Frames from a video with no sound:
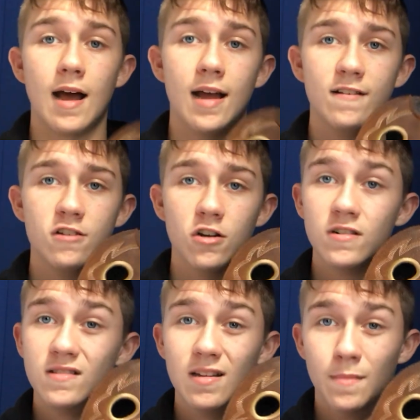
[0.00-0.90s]
I
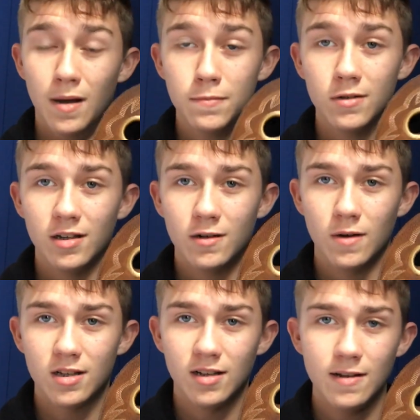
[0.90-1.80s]
dirtied them up really
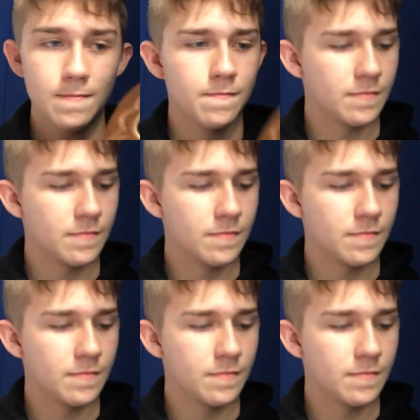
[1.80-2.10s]
quickly.